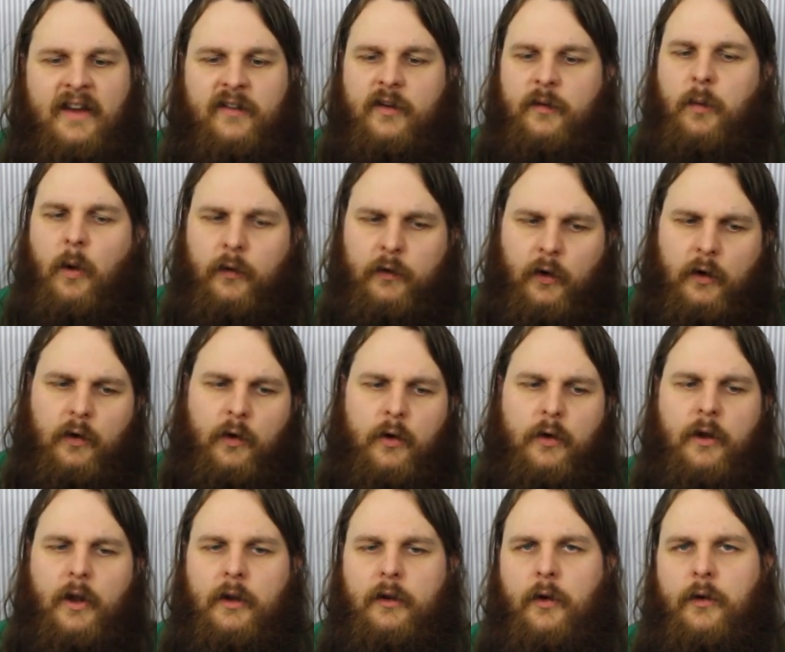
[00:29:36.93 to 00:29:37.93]
She's worked on a
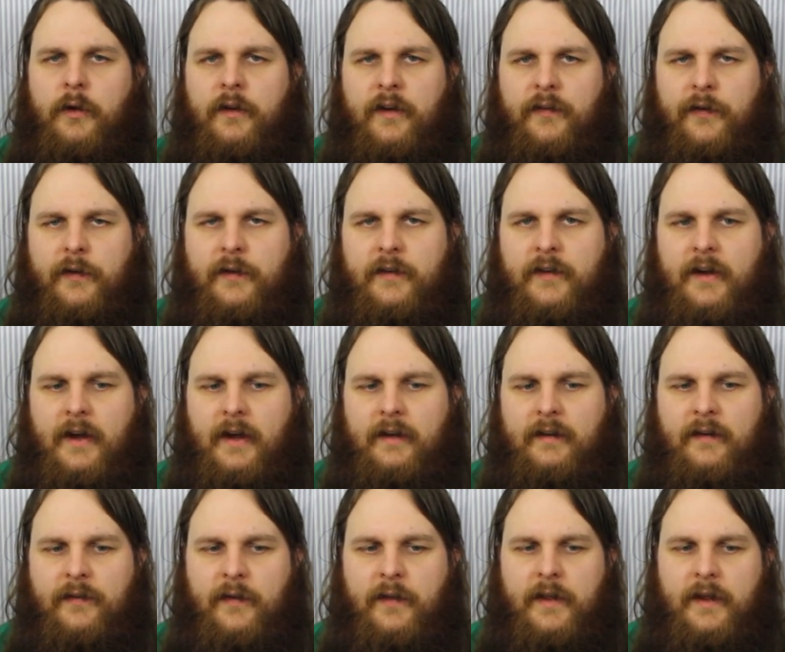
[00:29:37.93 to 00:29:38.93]
load, a load of different, uh,
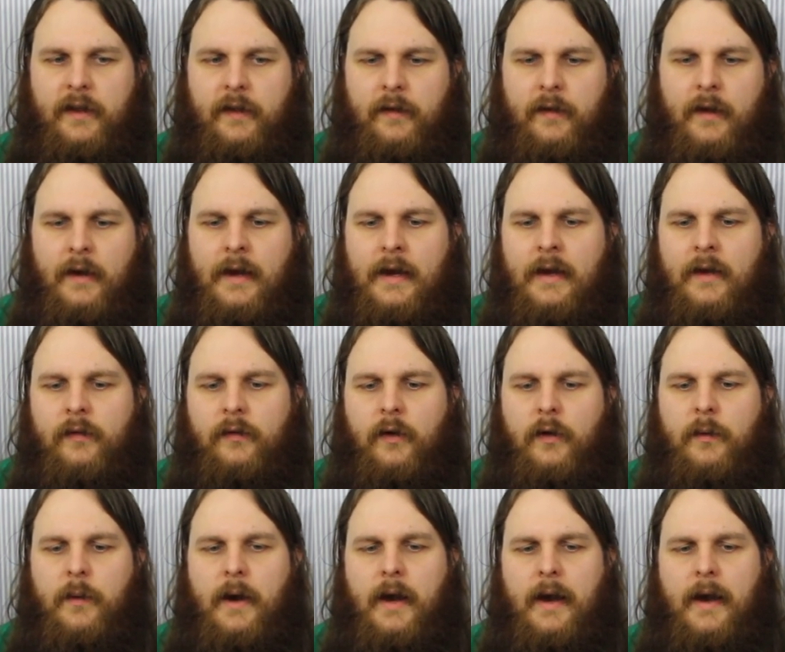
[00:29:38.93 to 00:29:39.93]
different things.
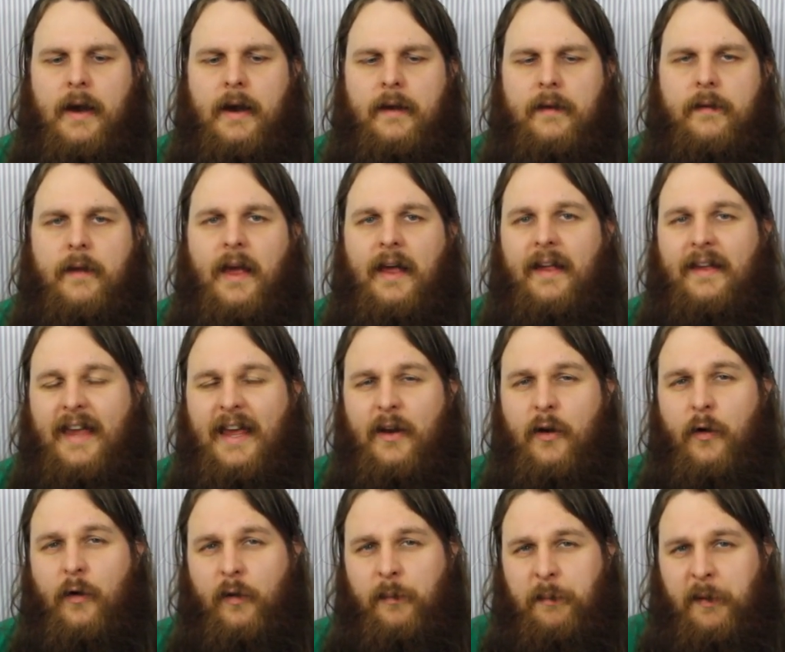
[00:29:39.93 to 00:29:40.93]
So uh,
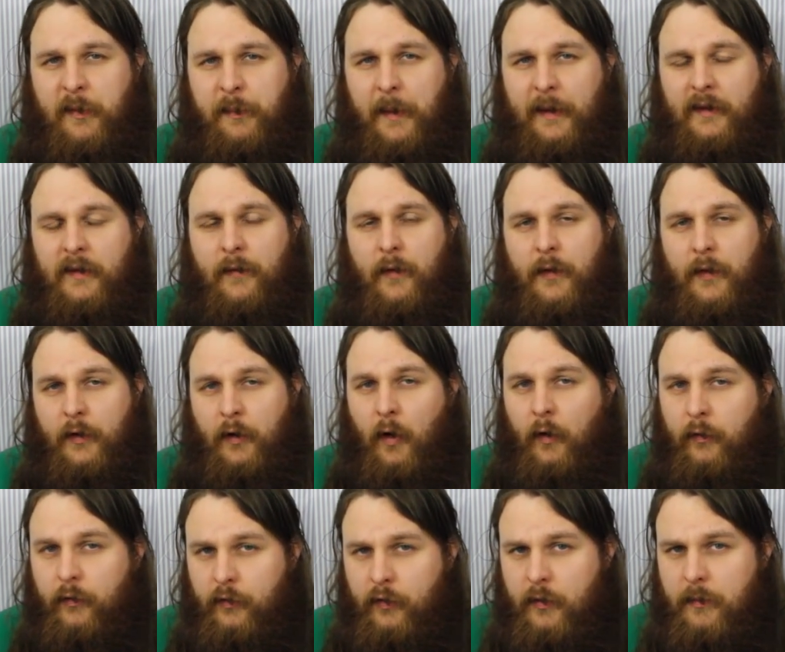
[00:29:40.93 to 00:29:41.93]
getting her perspective on the
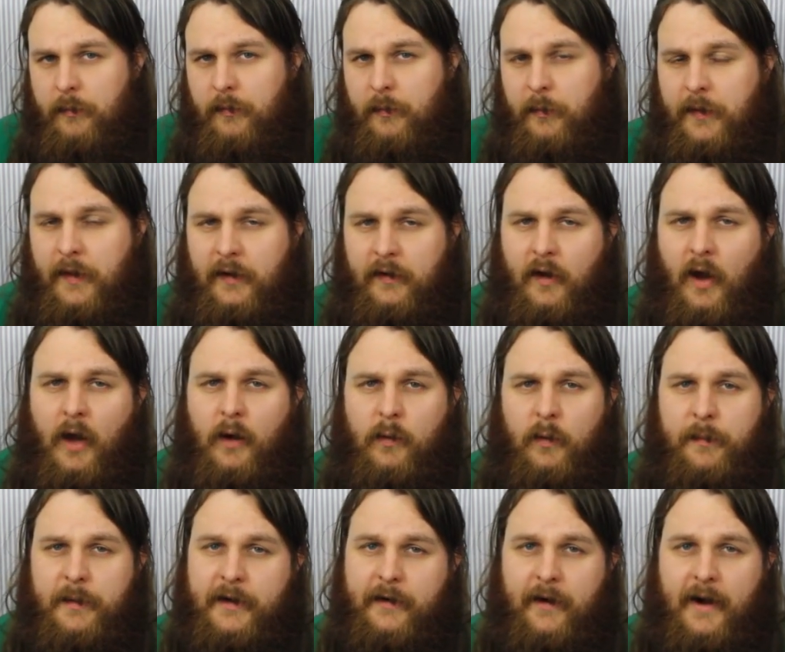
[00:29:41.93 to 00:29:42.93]
costumes within Dark
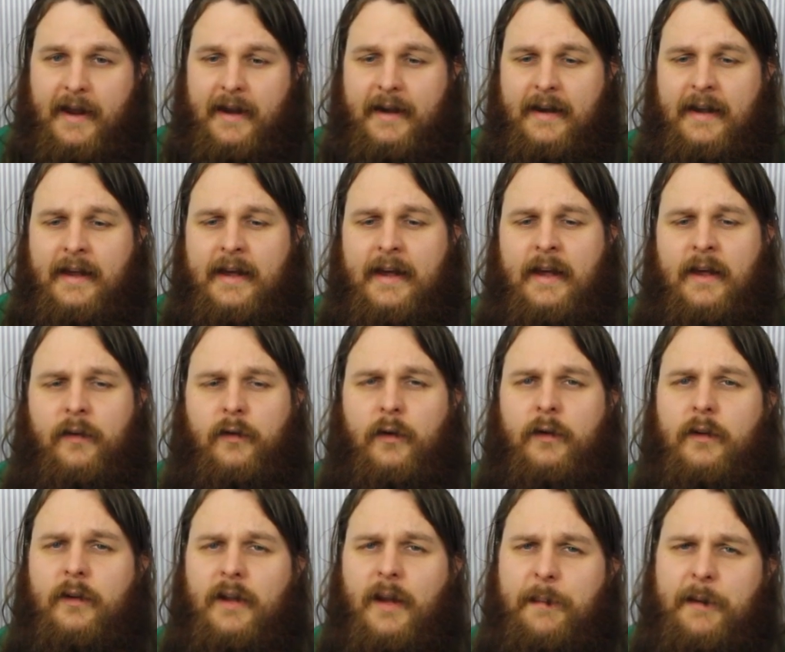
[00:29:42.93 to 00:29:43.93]
would be great.
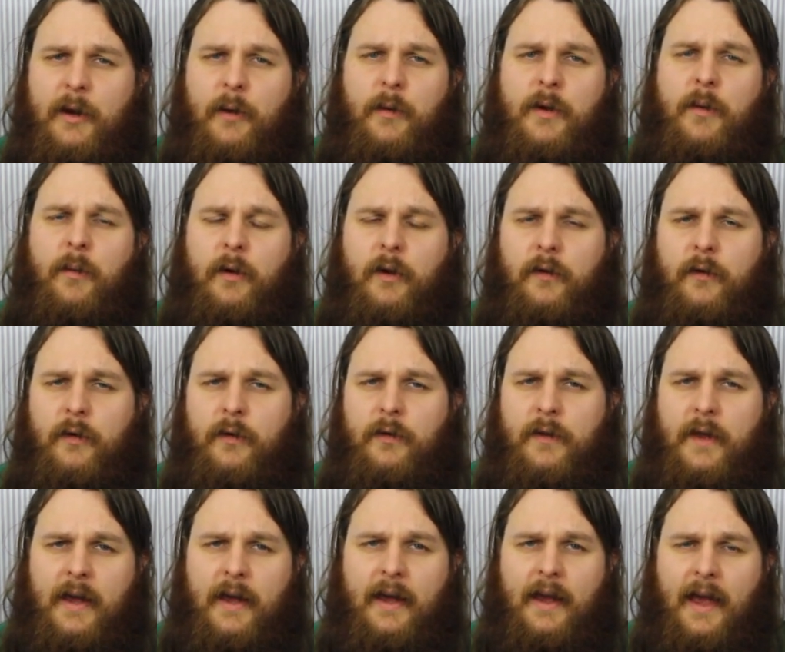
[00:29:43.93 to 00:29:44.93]
So let me know what you want to do
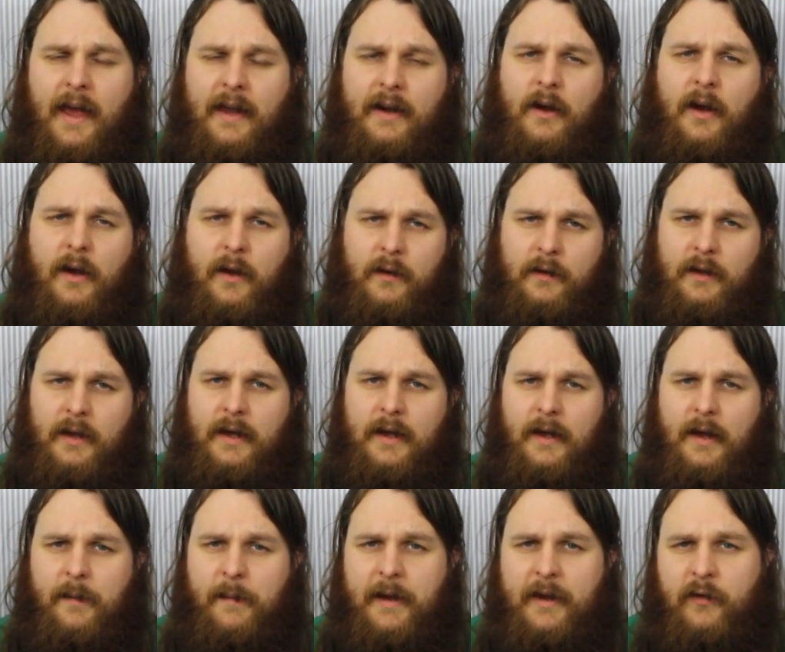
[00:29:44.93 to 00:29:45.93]
there, and I'll, uh,
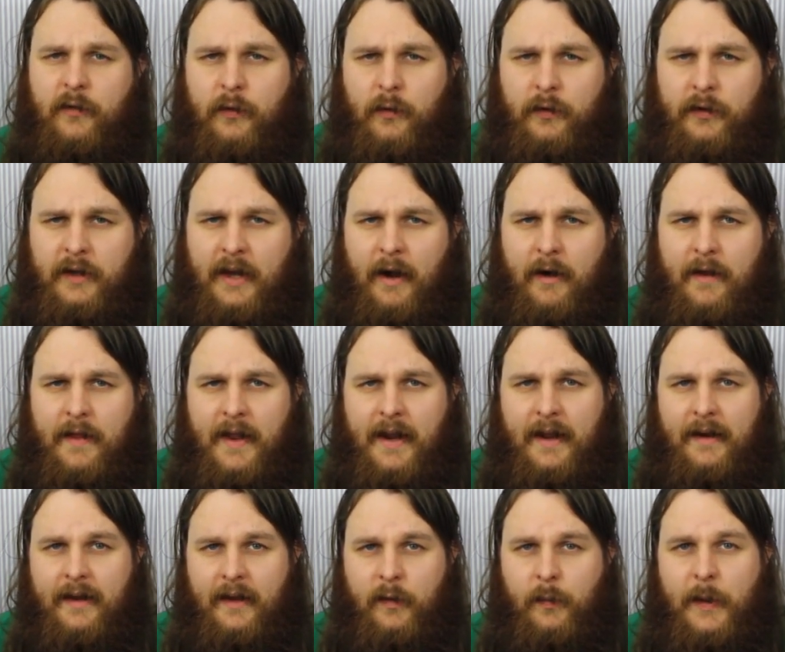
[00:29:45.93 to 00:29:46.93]
I'll make sure to carry that
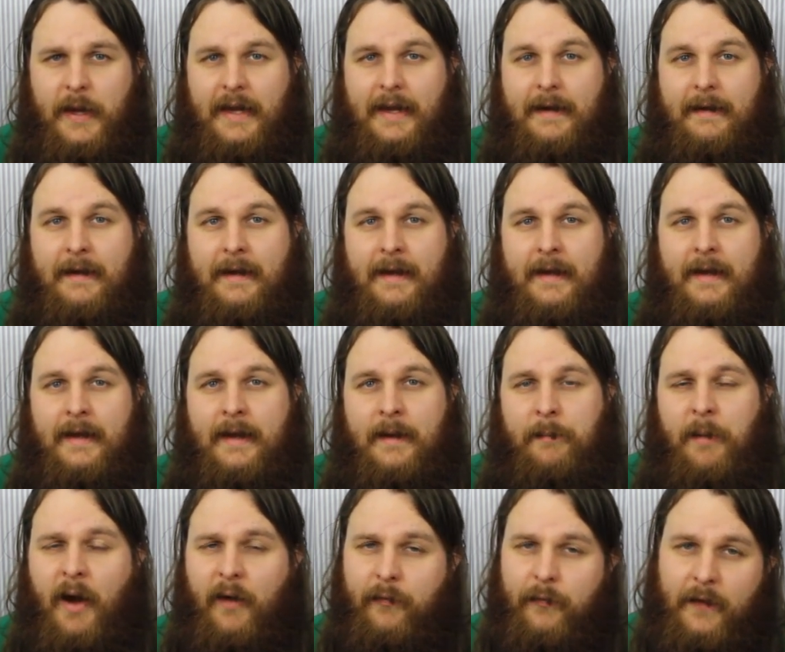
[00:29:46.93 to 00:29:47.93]
out next week.
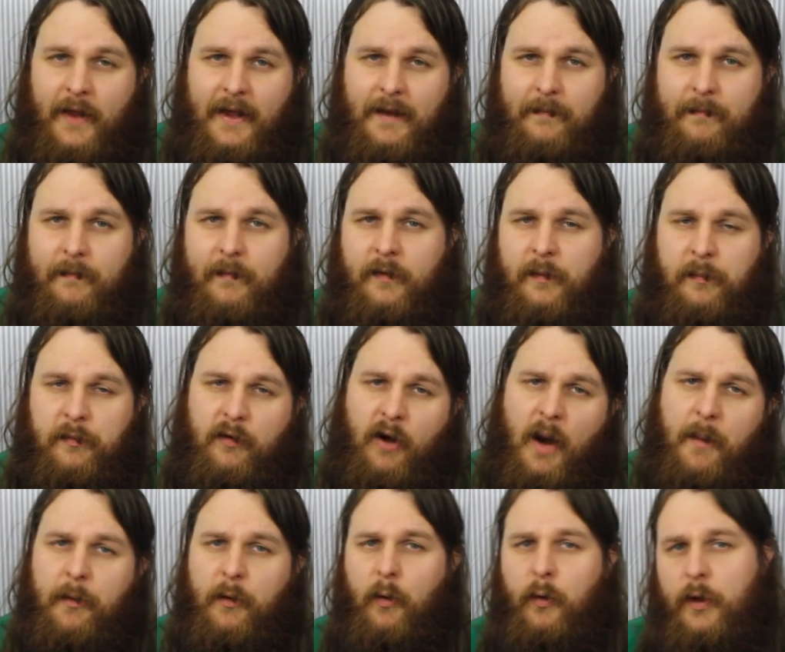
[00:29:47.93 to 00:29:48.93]
Apart from that,
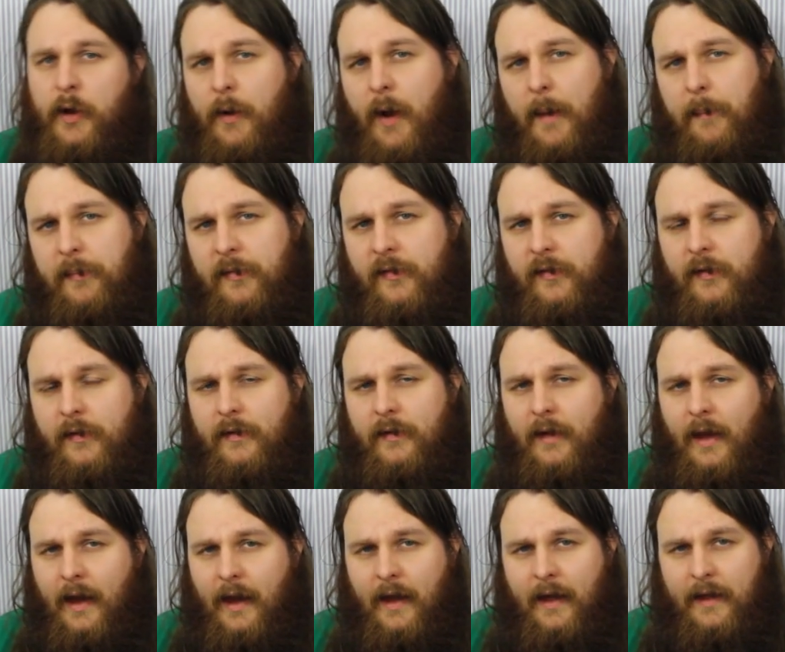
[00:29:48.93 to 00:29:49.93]
subscribe on audio apps.
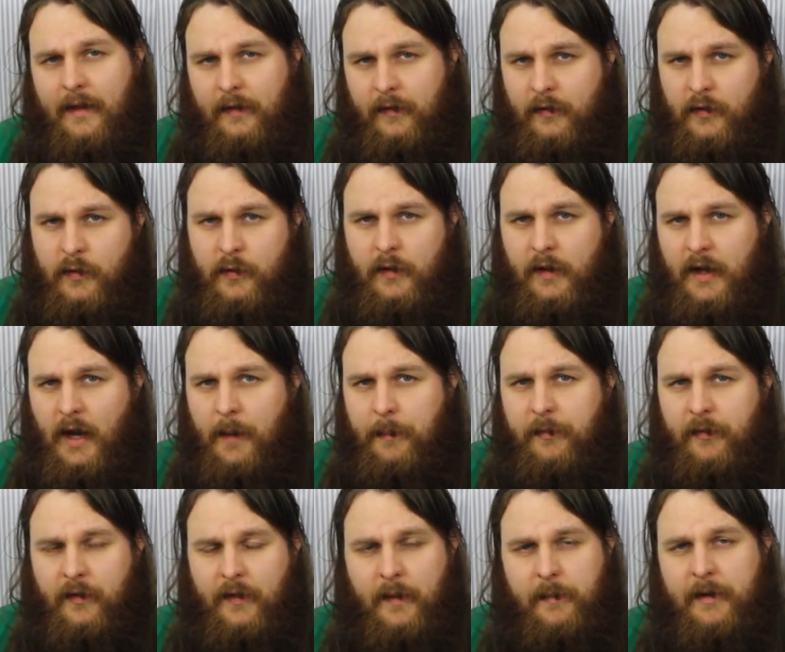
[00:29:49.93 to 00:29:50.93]
Uh, it's newly
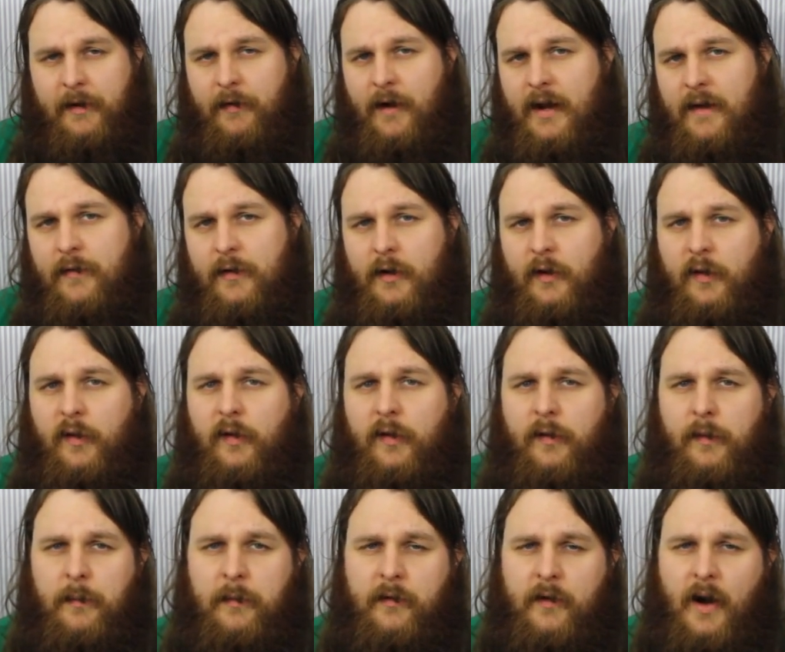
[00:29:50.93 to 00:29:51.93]
up, so that'd be great if you could
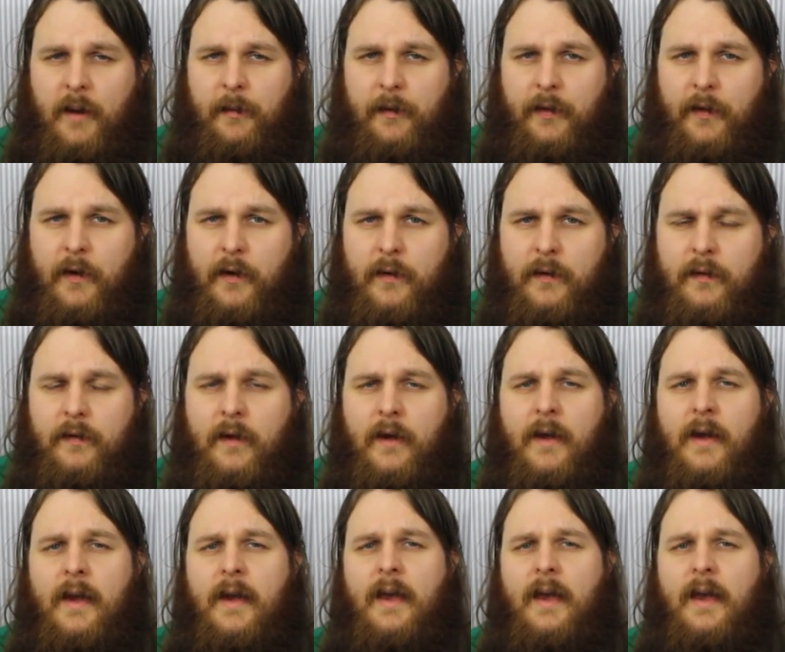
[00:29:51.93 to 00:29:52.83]
subscribe on those.